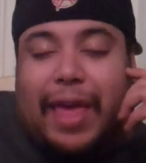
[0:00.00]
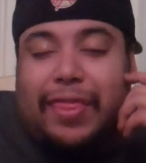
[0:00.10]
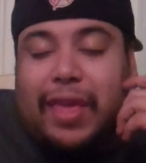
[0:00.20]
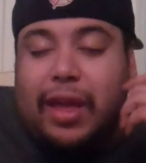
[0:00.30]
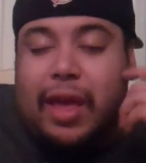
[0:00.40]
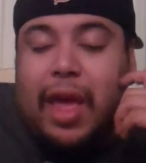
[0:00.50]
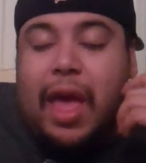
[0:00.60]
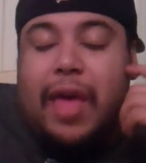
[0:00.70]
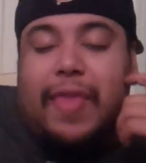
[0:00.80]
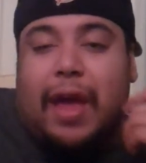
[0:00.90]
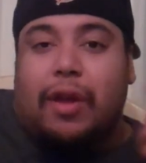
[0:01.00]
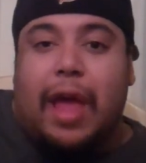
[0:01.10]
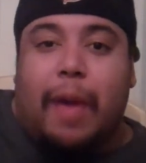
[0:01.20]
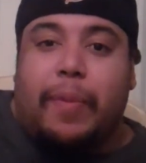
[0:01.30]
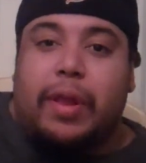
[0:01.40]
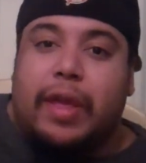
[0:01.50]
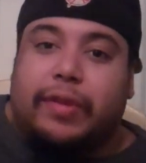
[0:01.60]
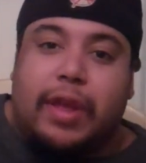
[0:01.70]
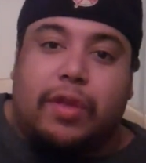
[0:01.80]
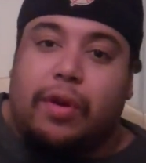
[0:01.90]
I think that could happen,
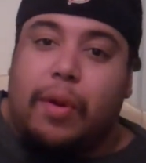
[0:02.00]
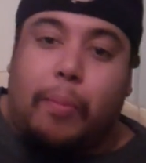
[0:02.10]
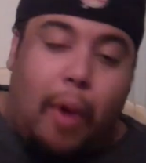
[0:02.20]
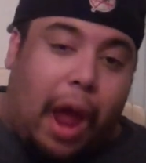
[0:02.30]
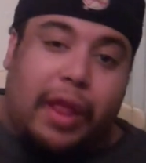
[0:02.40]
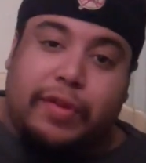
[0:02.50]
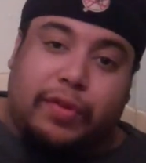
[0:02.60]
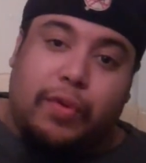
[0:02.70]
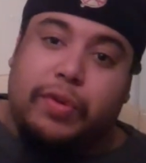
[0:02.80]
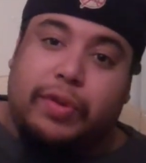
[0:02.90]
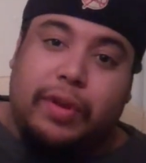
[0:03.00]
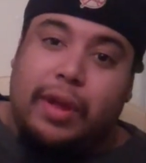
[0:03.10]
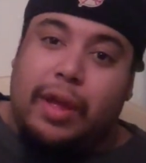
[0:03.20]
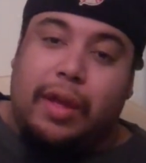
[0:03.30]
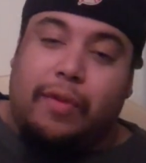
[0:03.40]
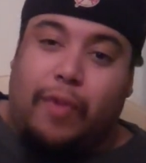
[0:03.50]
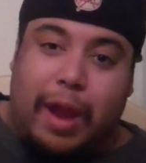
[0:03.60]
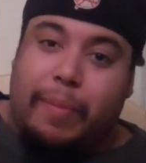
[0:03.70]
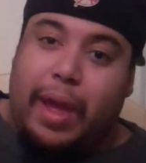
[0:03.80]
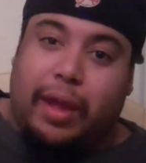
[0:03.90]
is either Brock Lesnar screws
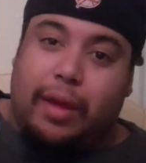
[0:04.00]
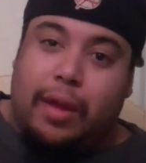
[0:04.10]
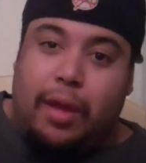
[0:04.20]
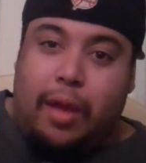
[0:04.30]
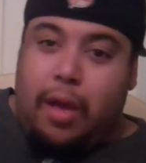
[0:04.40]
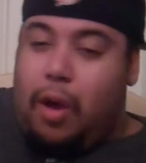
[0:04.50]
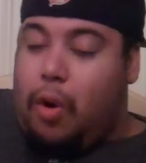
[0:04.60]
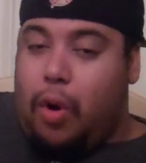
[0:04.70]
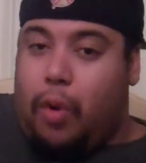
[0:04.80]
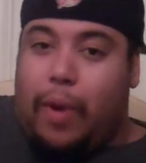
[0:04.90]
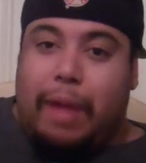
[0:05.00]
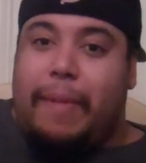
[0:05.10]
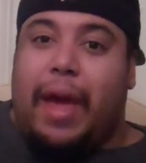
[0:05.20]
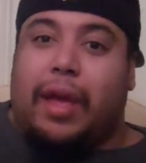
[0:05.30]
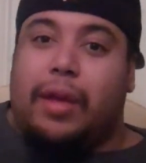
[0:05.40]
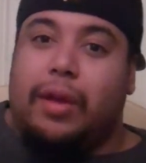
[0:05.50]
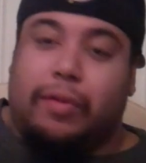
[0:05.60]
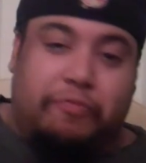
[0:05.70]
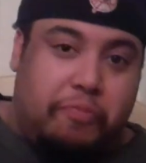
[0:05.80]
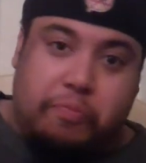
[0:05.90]
Ryback, or Ryback
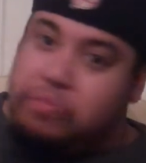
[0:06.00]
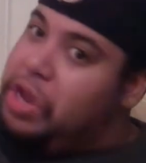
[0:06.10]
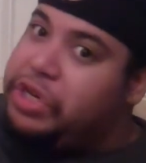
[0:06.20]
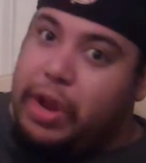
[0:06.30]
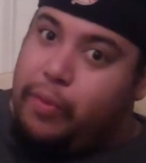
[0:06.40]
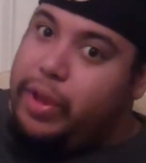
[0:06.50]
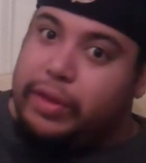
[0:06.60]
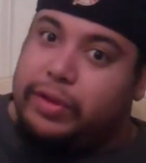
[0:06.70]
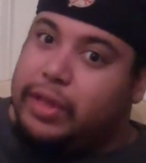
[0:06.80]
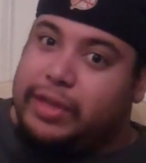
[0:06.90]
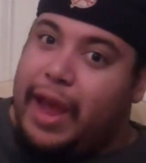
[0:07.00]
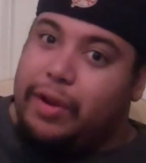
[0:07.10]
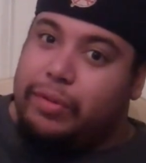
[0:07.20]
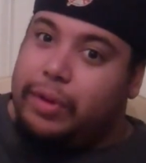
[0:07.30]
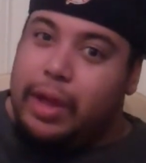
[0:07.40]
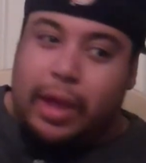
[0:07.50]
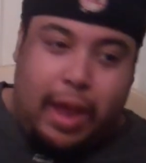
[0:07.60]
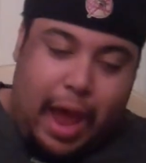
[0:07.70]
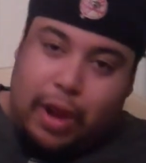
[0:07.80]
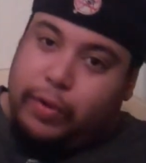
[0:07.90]
legit wins the title
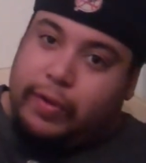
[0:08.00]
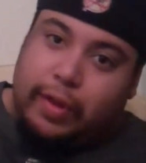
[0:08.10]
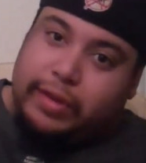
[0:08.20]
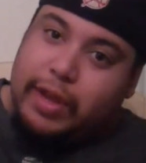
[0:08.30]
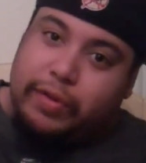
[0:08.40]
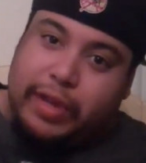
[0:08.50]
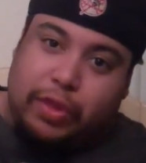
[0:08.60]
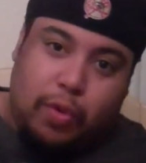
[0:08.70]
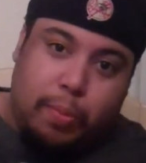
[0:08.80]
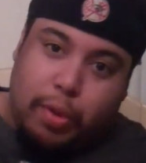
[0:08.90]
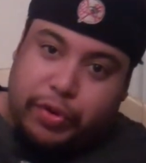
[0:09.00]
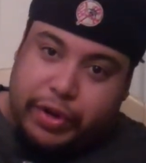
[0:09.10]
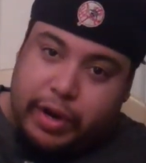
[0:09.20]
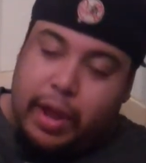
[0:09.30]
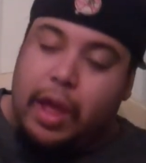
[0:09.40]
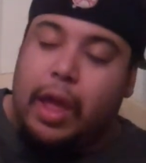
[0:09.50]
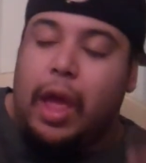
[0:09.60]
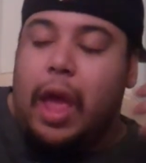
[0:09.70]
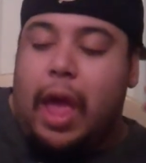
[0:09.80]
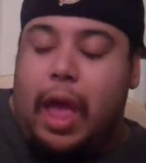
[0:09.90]
and loses in TLC through bullshit,
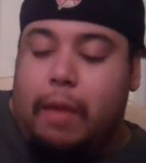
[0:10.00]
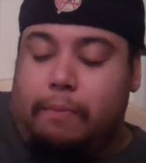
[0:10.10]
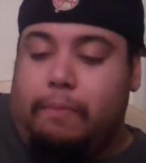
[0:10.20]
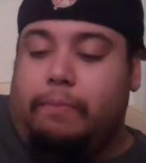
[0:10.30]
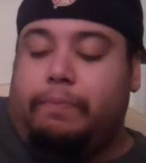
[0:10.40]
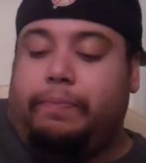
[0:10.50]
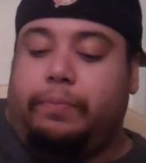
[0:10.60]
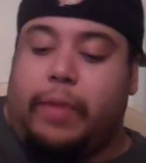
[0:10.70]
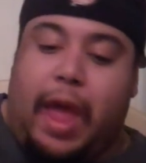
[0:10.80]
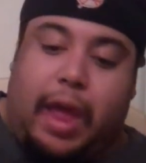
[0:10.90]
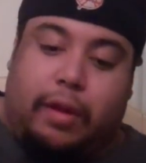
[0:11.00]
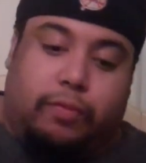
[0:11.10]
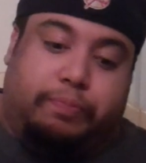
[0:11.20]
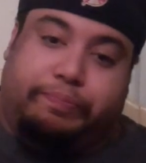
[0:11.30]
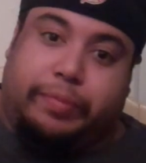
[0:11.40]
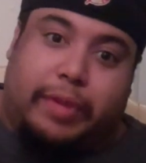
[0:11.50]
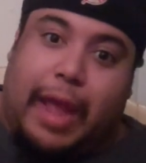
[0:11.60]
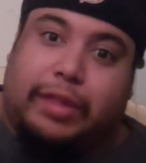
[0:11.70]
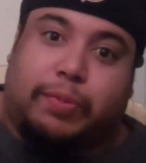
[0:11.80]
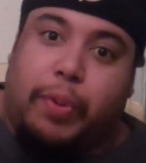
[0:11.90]
and
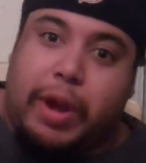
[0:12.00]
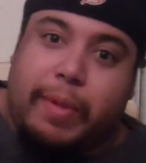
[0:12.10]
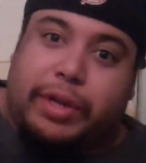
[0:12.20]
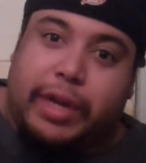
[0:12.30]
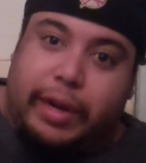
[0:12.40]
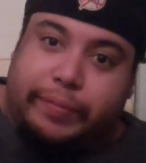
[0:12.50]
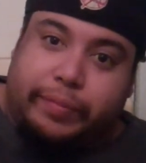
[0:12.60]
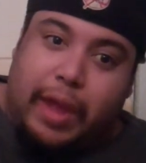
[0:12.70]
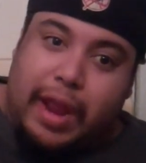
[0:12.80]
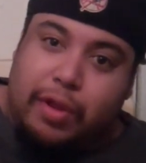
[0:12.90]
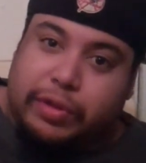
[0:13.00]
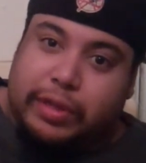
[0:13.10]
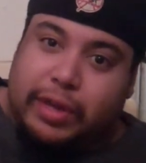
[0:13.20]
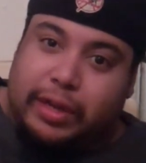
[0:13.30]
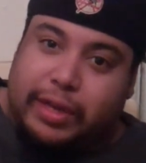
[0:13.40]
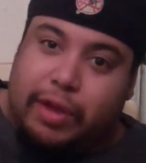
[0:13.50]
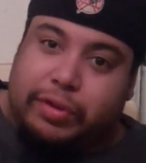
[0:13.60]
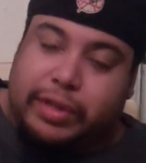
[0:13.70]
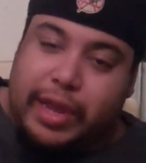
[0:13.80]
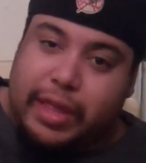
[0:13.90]
that's pretty much it. And he loses on
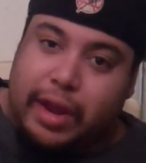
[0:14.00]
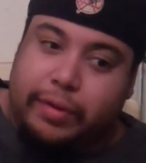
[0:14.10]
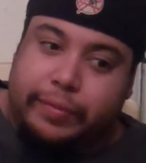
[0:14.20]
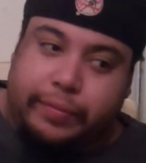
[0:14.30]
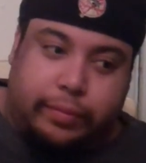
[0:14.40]
TLC, and then